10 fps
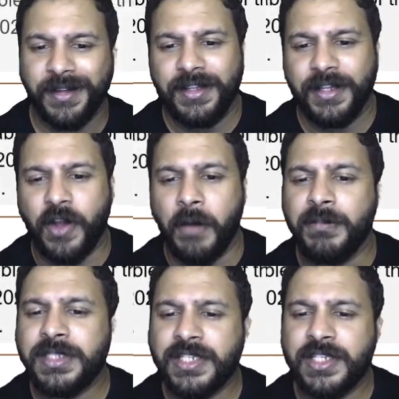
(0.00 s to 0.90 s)
The
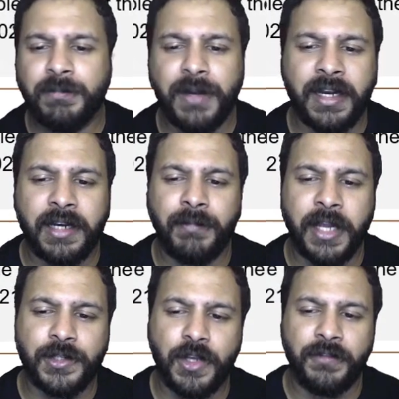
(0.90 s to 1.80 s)
compensation plan at
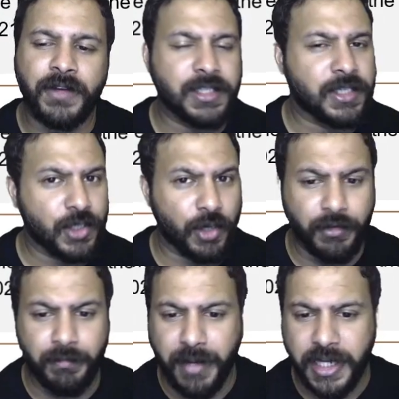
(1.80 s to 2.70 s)
Microsoft consists
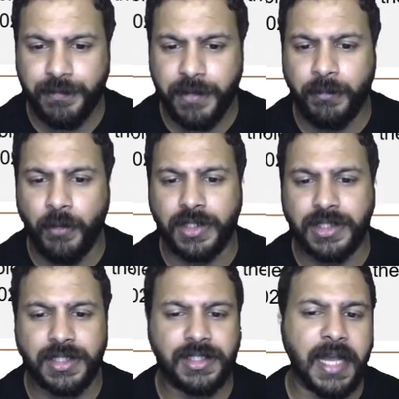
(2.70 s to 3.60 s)
of a base pay
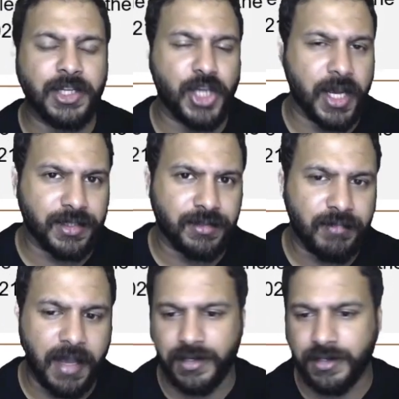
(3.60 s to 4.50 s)
bonuses and
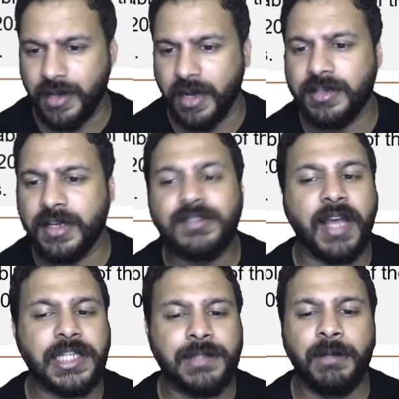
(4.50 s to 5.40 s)
shares. As a result, a
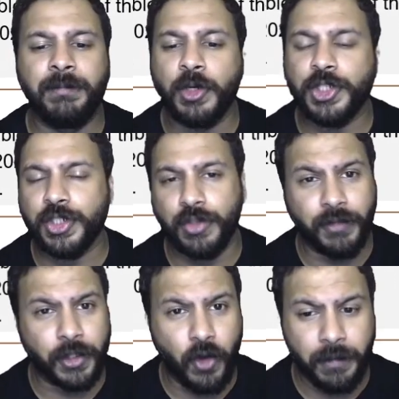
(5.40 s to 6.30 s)
sizable portion
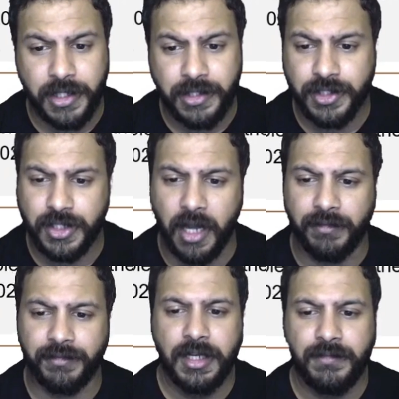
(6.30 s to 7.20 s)
of the corporation's
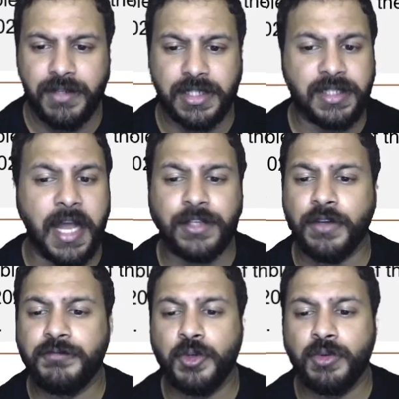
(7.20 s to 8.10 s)
staff, which is as
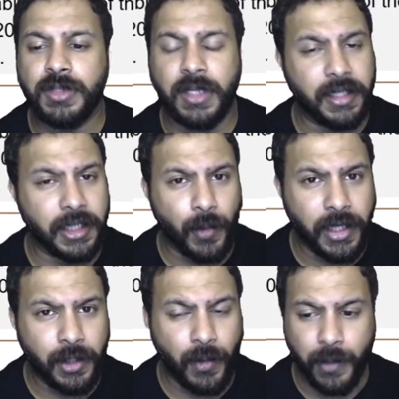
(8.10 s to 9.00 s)
of June 30,
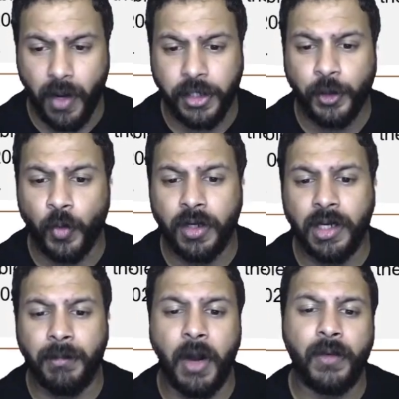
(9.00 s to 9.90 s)
2021,
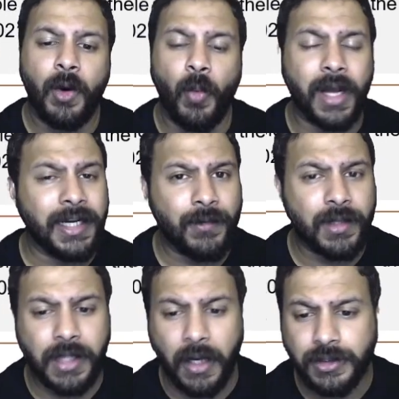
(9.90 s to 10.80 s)
total about
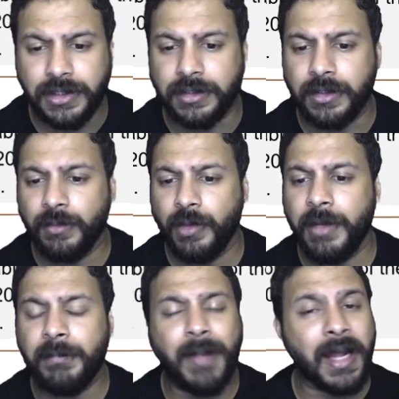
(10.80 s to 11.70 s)
181,000 will
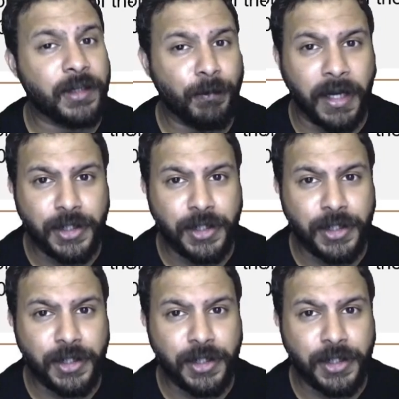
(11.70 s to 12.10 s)
be impacted by the